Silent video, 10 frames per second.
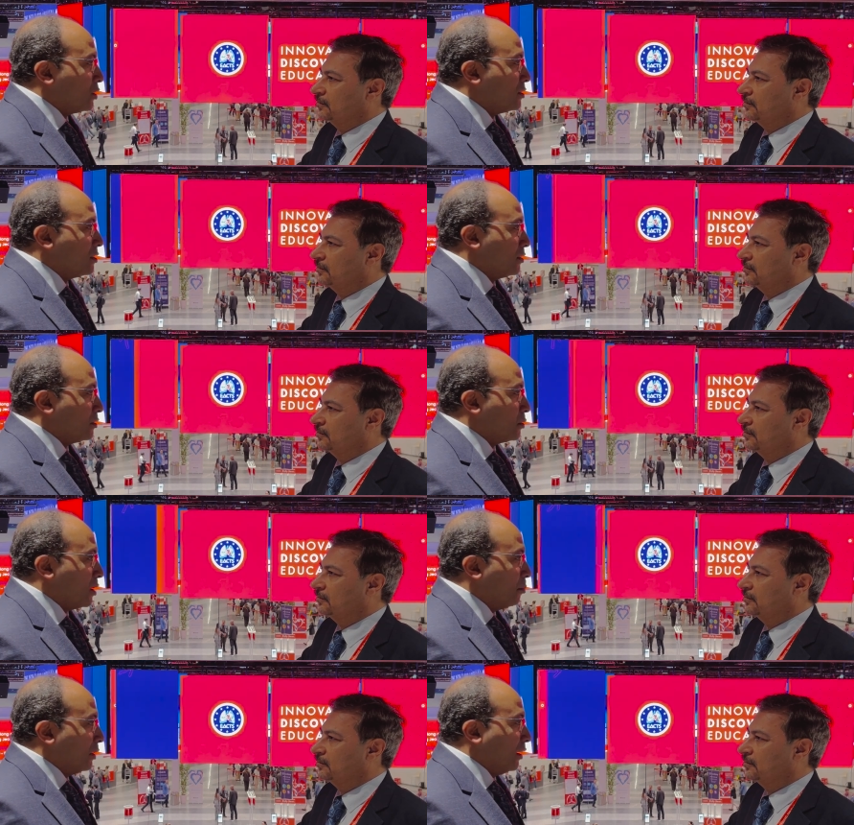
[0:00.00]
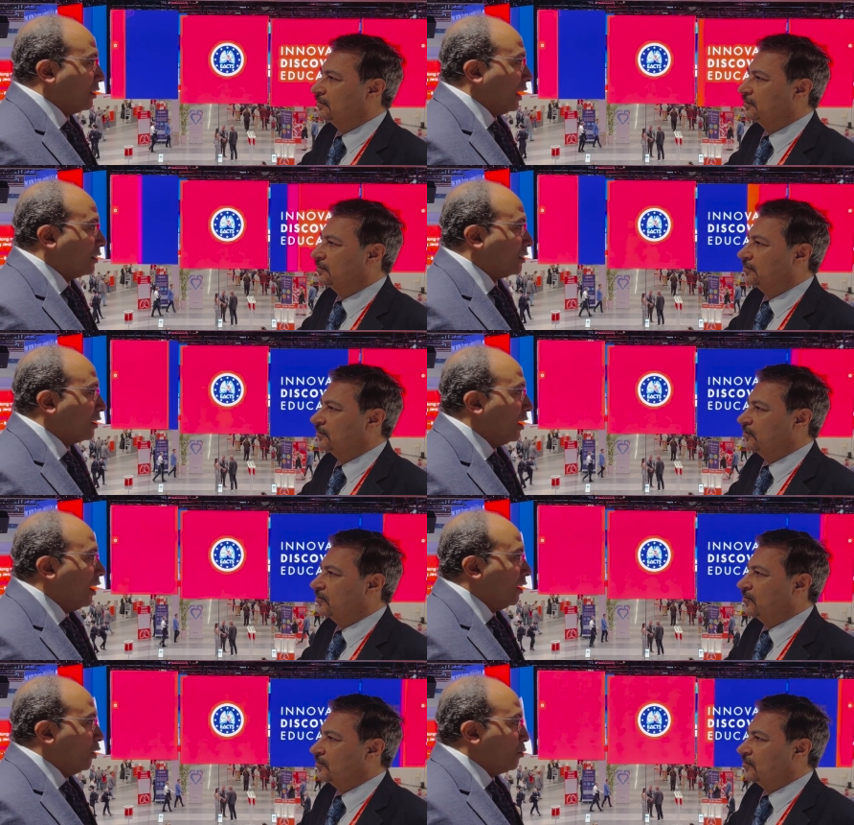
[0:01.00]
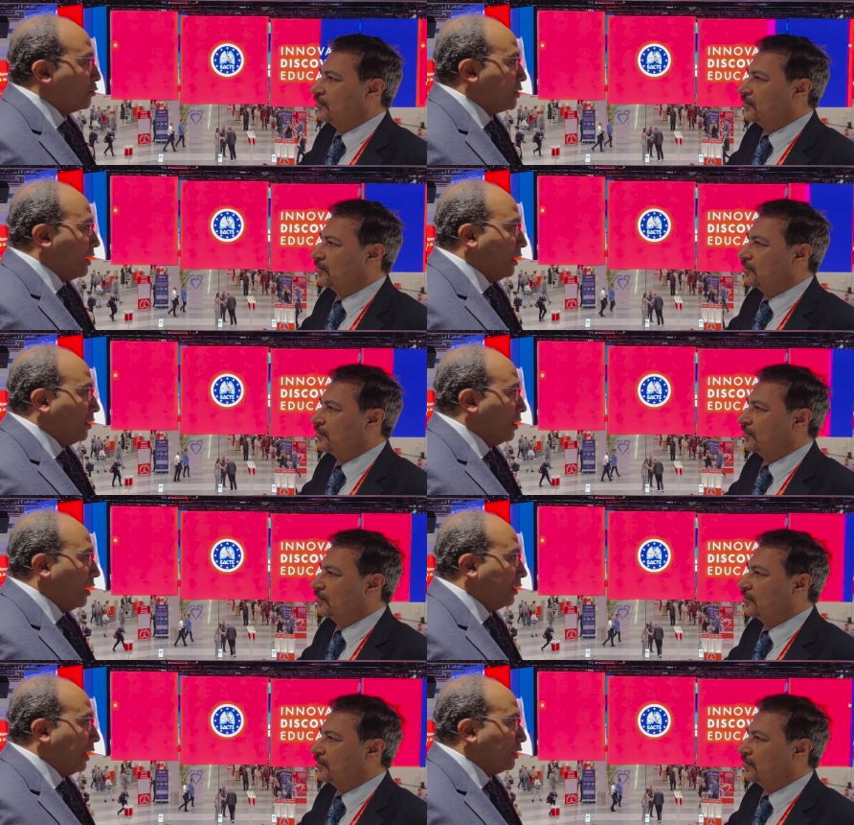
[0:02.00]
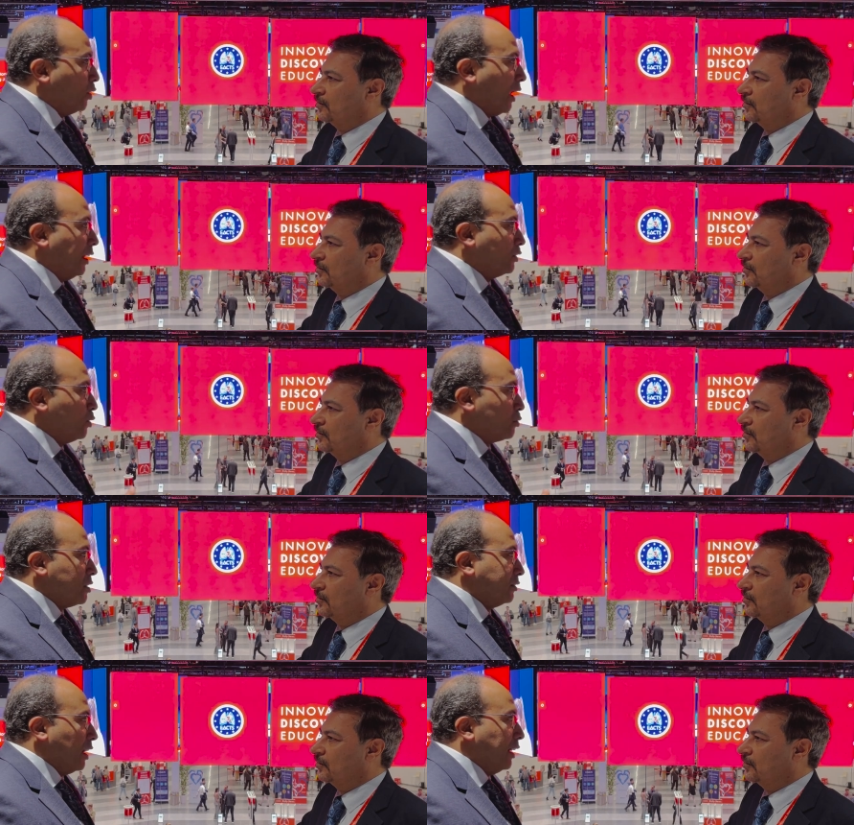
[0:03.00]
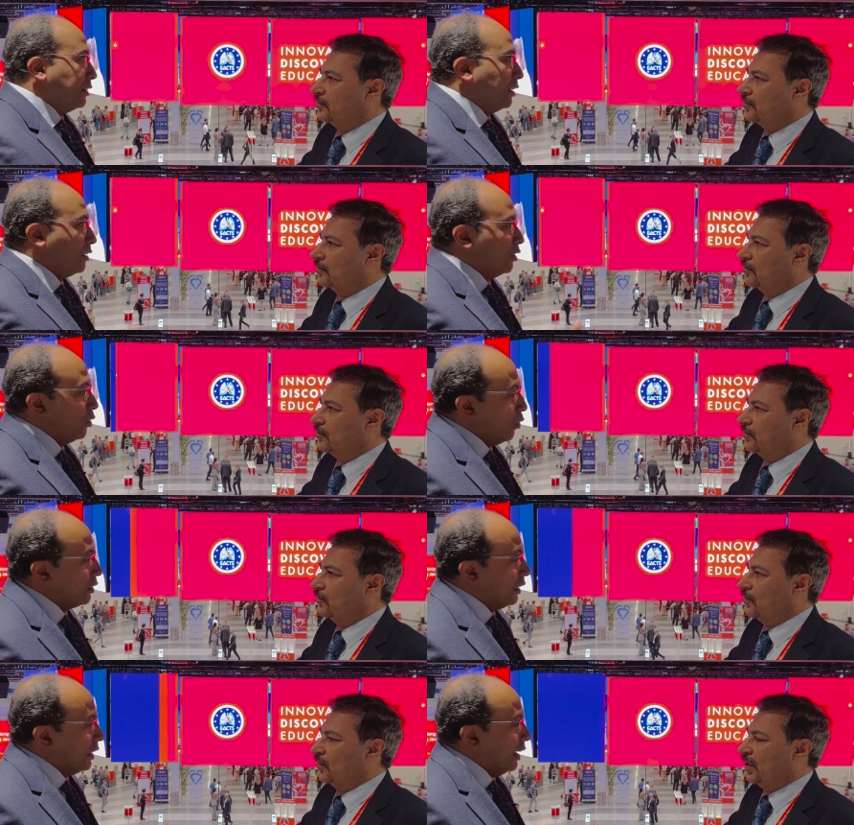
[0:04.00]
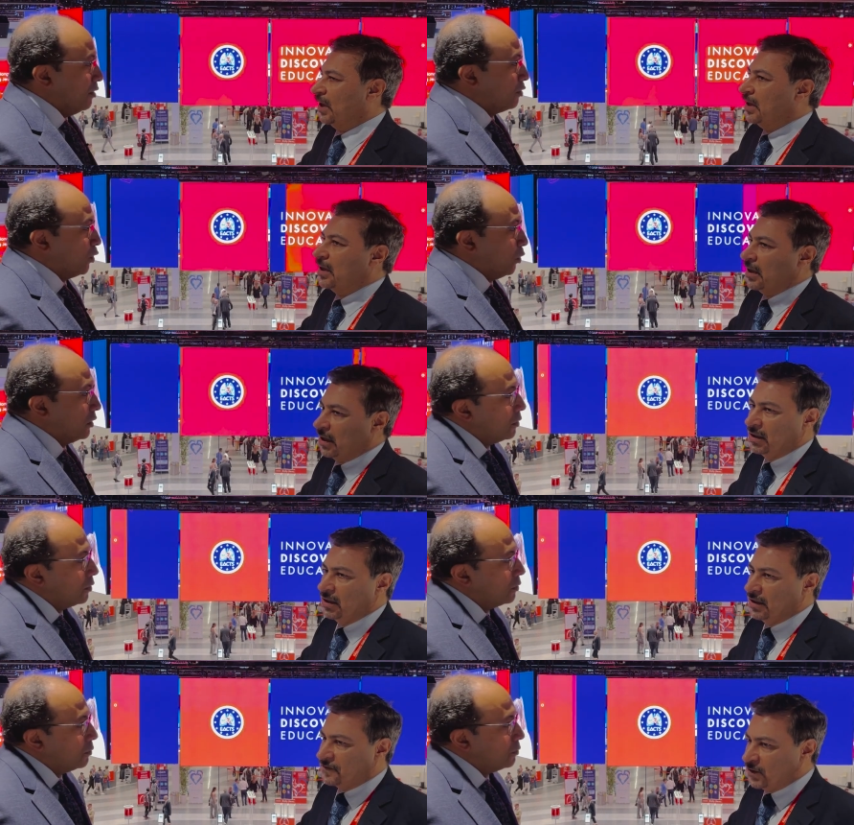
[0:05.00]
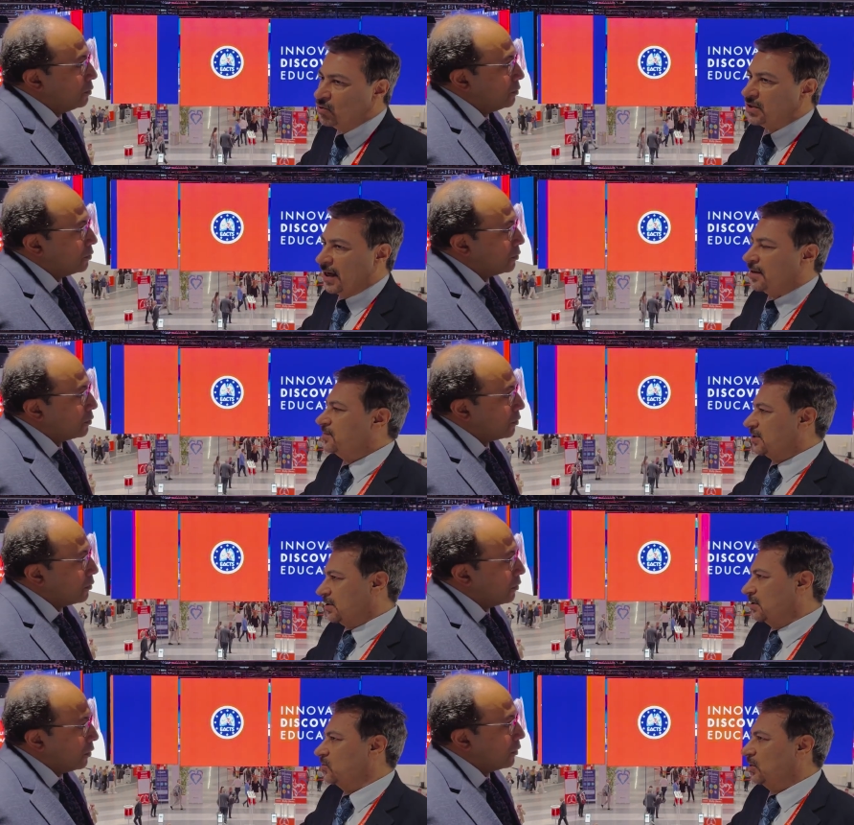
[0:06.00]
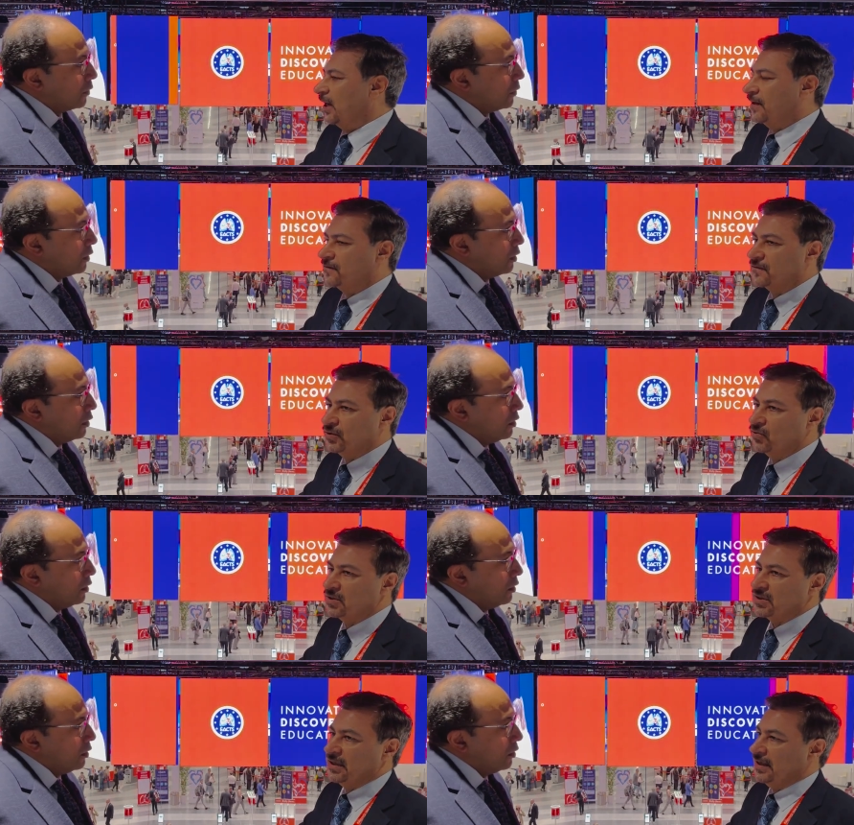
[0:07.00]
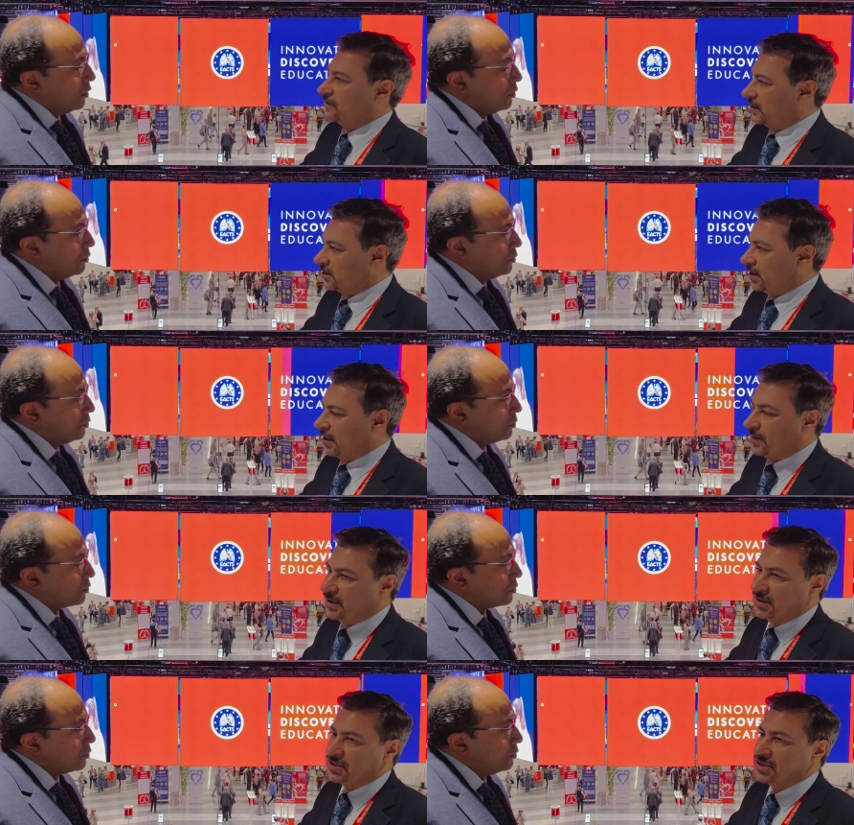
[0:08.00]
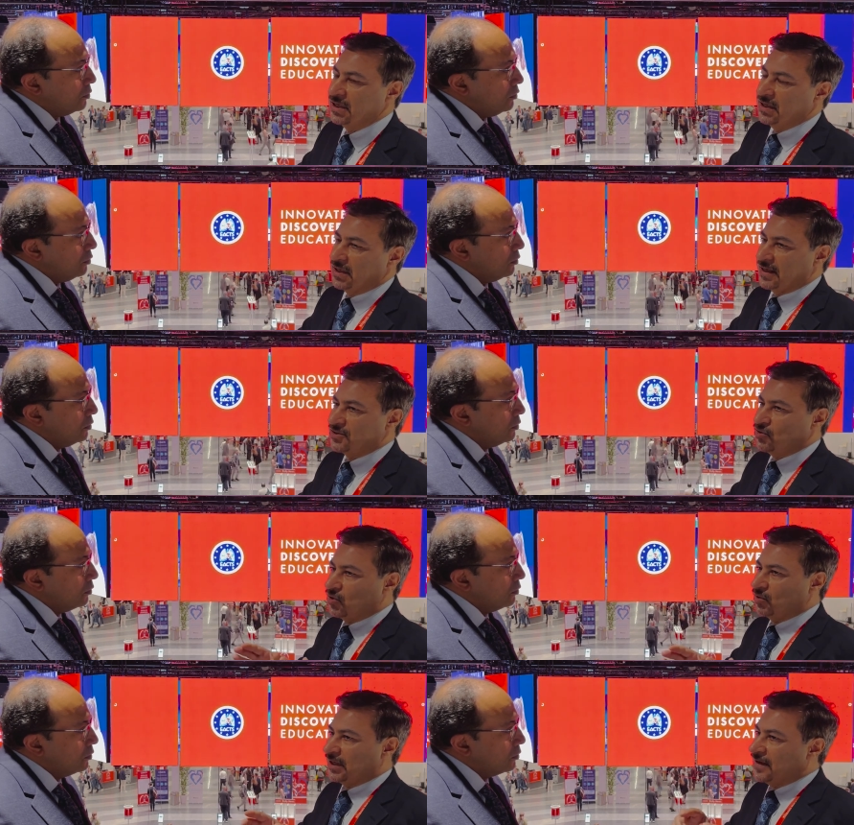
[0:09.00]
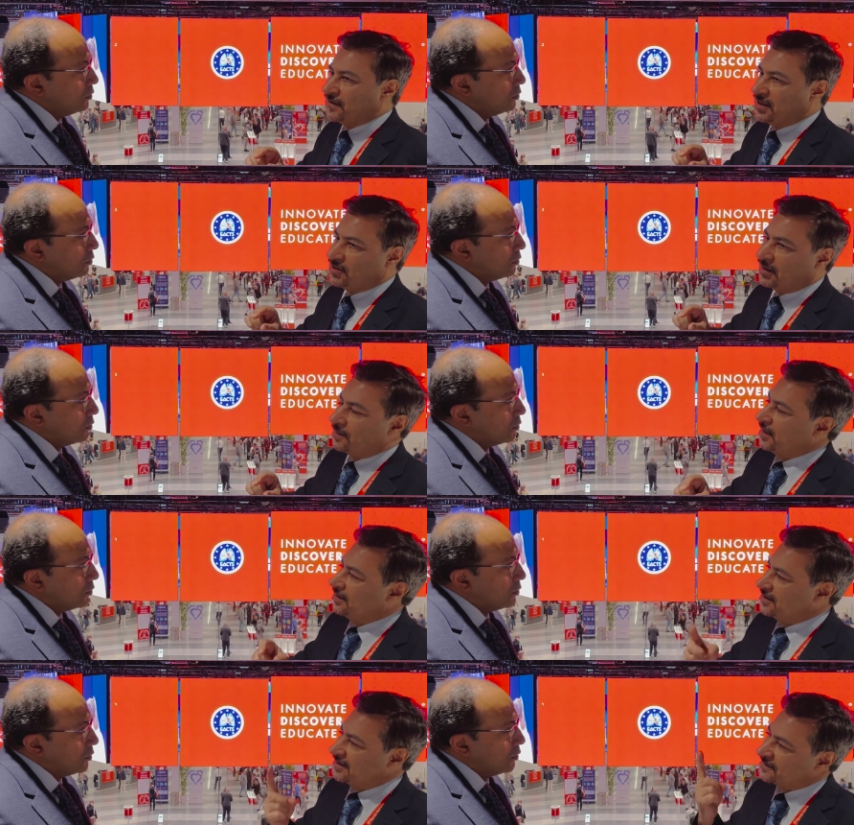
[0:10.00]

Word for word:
Speaker 1: is there something that you've seen uh, that you can't use the right and you looked at the left, or?
Speaker 2: A few times we have used the left atrial appendage. As you know, the left atrial appendage is